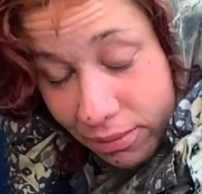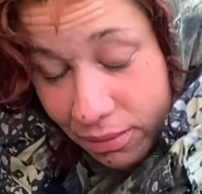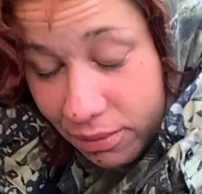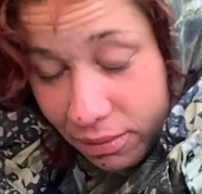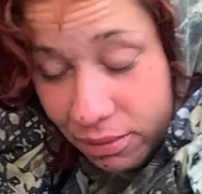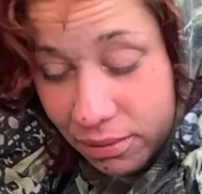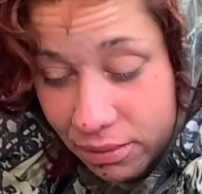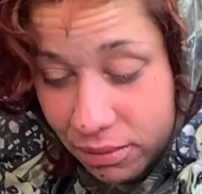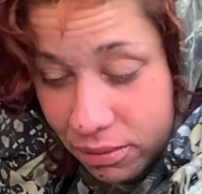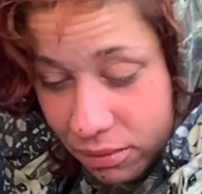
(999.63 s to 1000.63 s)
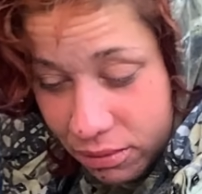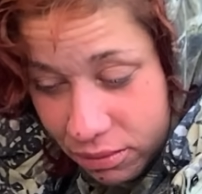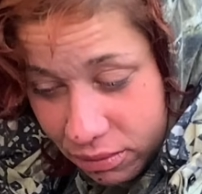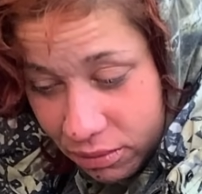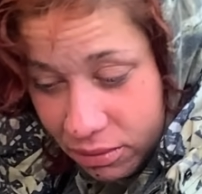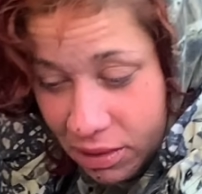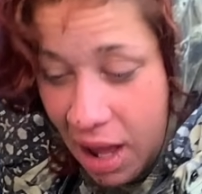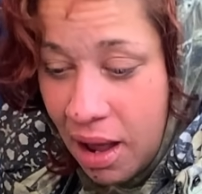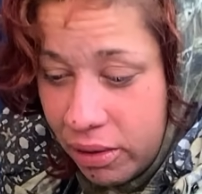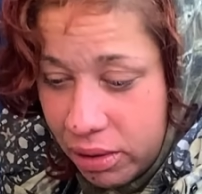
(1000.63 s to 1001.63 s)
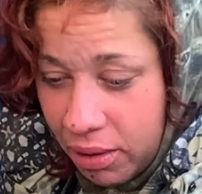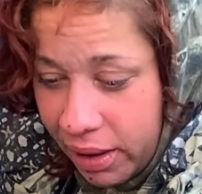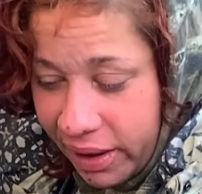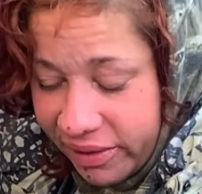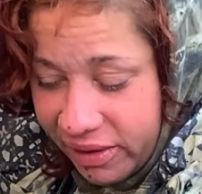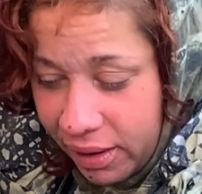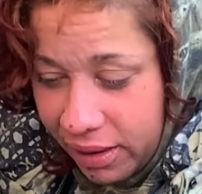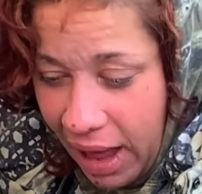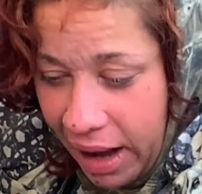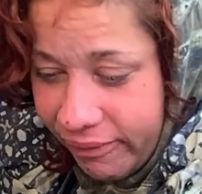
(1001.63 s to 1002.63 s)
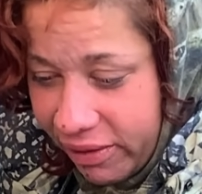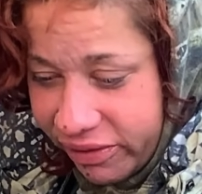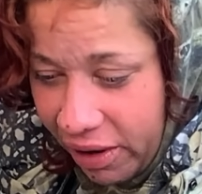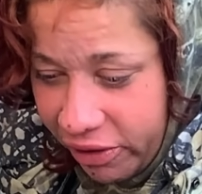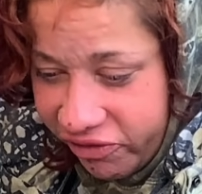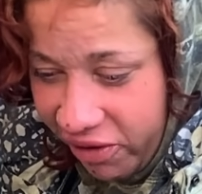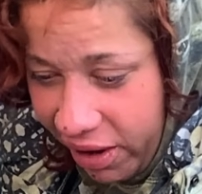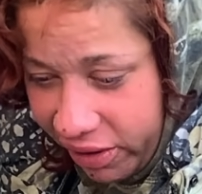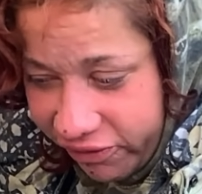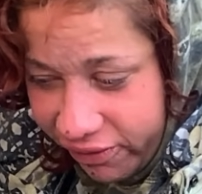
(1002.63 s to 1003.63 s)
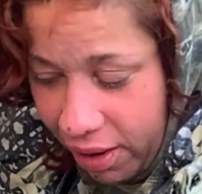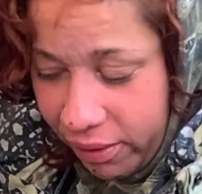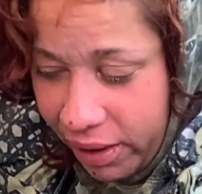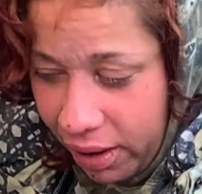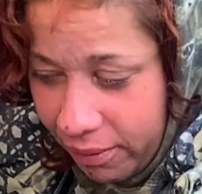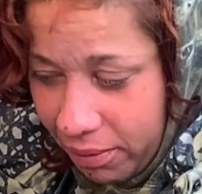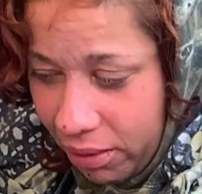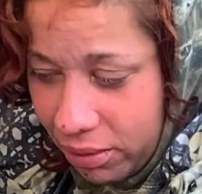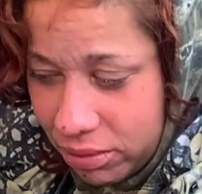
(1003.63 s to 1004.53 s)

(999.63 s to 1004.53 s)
I don't know, I guess like a lot of us are judged out here, but